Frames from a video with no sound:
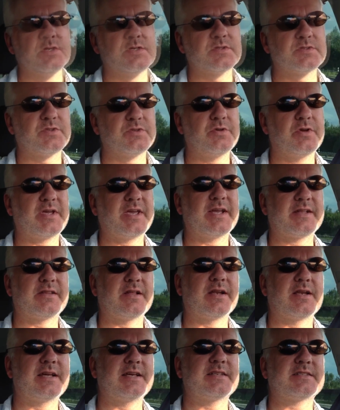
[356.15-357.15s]
So you get
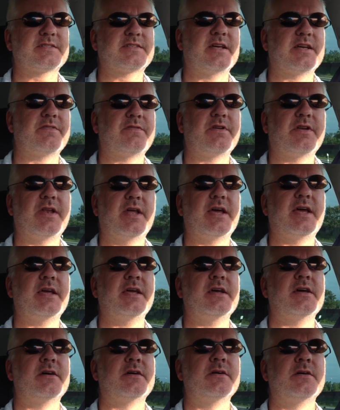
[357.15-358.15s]
a list every
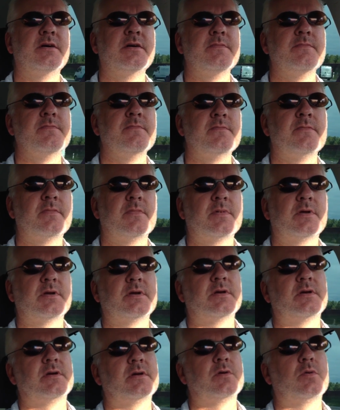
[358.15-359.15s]
day
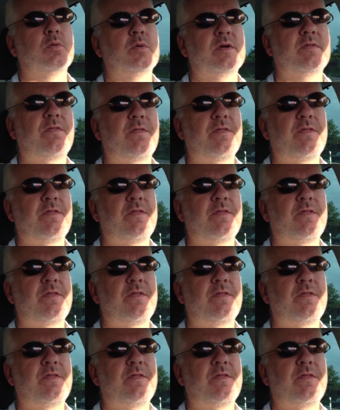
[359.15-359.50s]
with